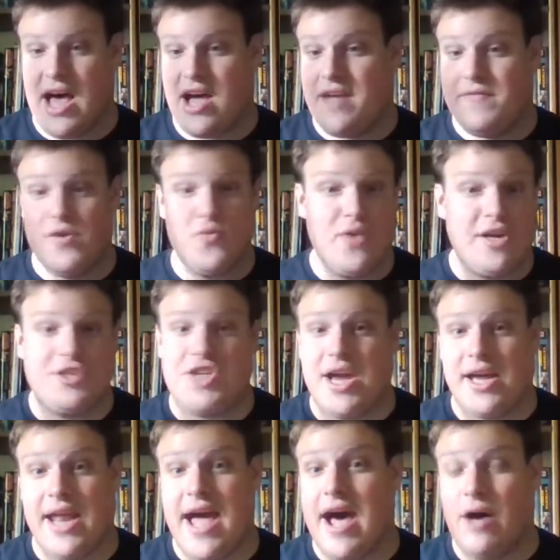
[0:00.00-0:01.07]
If you want to check
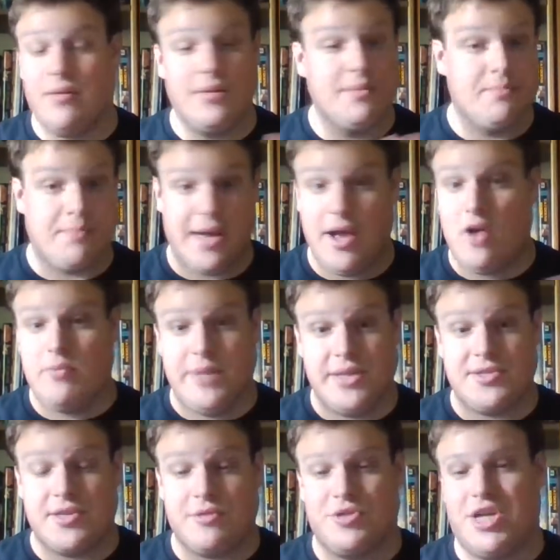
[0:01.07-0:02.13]
it out, by all
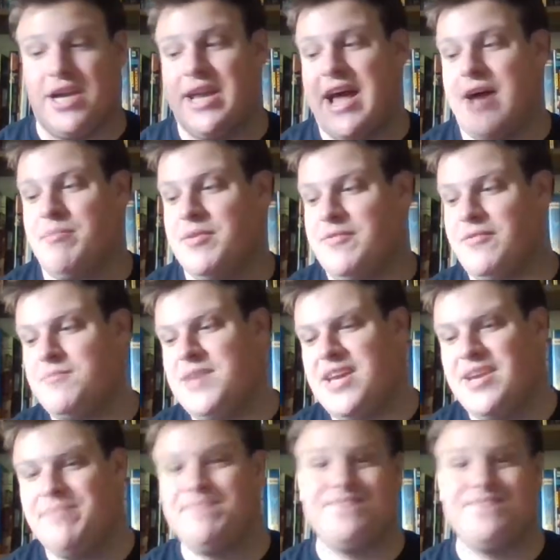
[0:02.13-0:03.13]
means, go check it out. But for me,